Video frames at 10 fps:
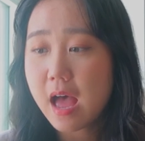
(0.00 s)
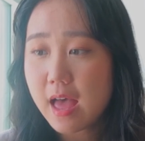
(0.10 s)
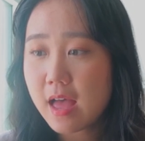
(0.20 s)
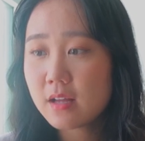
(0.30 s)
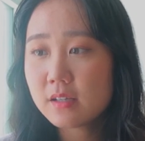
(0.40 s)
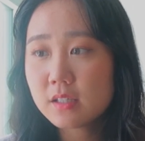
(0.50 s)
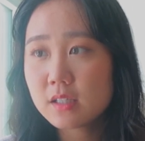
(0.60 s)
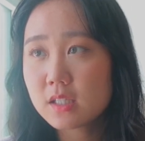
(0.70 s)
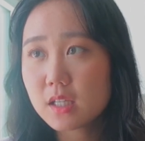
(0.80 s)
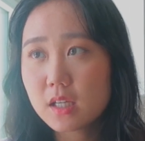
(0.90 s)

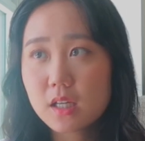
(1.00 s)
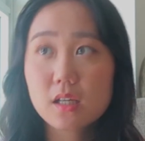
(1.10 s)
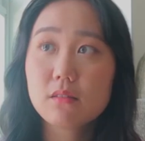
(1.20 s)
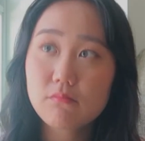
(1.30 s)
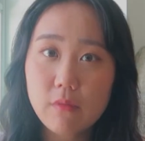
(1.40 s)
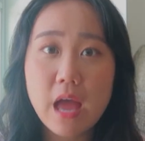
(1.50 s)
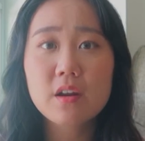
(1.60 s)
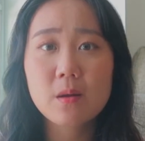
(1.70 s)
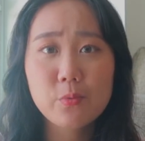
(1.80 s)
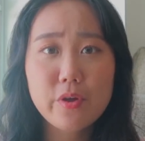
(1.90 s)
and
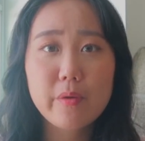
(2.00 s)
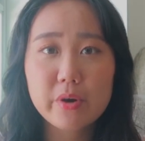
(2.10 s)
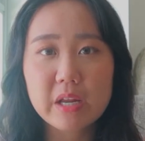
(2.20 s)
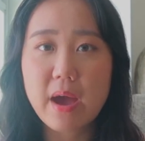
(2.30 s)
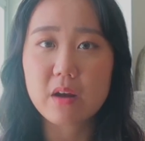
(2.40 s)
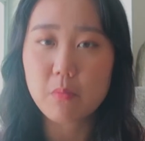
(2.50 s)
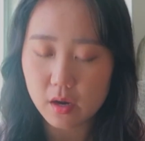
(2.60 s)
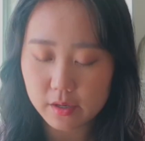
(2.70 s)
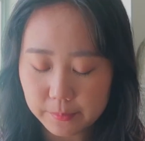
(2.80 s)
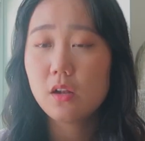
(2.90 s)
ended up with a pretty bad
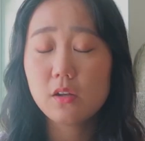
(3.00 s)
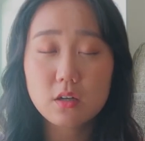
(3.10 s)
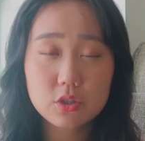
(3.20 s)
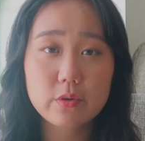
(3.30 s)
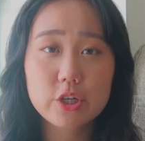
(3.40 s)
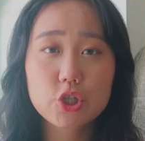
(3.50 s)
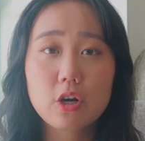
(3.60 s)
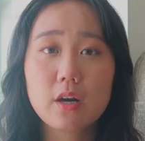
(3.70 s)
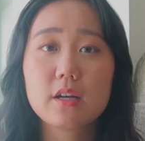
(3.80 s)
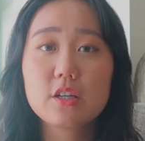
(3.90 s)
mark. Long story
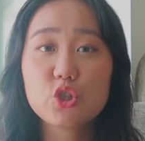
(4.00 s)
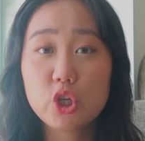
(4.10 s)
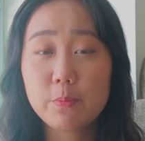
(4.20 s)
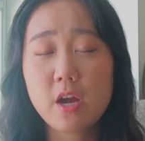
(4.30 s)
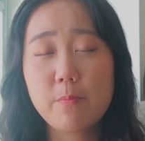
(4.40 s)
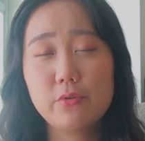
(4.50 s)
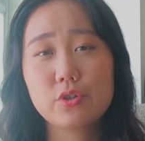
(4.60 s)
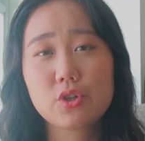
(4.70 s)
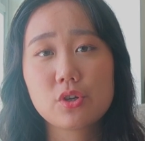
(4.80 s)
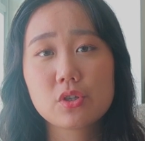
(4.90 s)
short, GPA
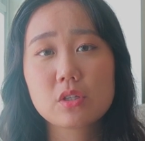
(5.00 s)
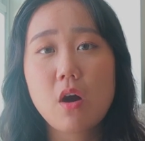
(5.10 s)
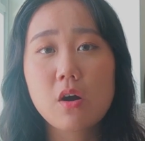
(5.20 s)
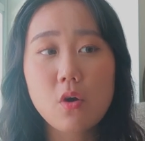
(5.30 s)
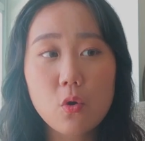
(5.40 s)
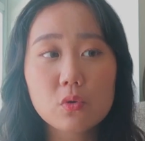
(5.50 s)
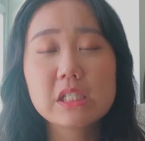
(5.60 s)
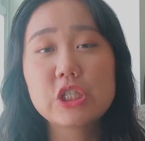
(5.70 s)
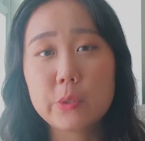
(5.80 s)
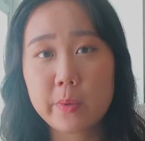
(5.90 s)
boosters are
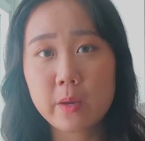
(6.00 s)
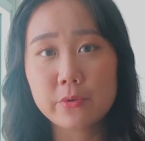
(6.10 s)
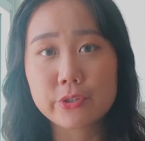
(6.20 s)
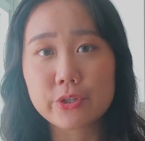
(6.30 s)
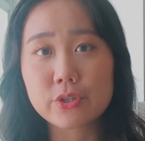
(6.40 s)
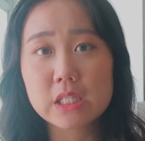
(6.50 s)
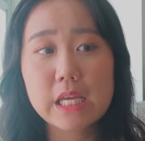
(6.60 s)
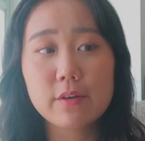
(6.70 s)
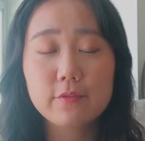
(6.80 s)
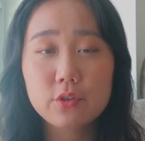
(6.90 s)
only GPA boosters
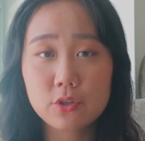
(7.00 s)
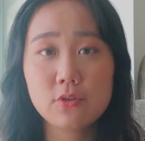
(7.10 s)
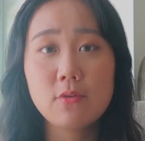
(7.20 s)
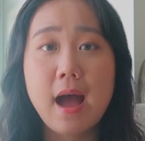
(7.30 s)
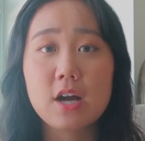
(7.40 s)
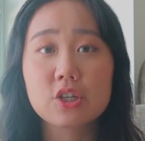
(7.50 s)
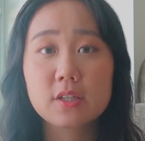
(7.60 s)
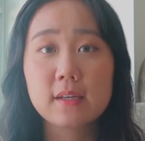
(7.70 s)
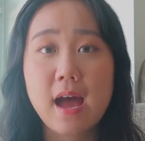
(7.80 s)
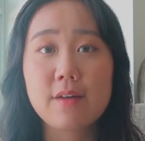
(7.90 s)
if you
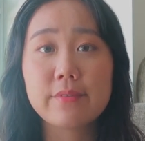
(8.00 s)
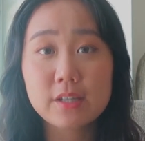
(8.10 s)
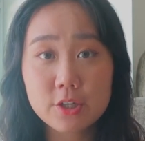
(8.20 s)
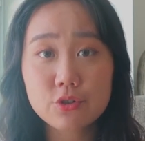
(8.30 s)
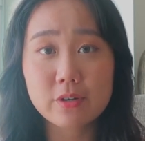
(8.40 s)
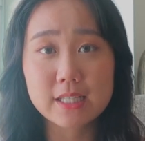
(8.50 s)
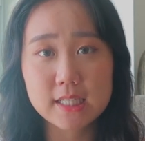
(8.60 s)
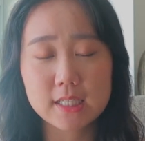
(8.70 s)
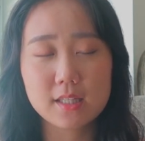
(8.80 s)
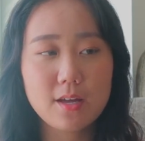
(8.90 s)
actually have an
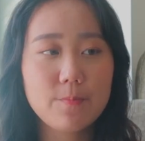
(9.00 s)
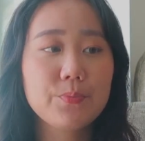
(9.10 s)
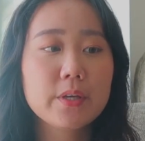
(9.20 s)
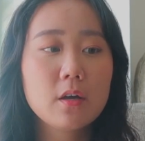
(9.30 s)
interest in them.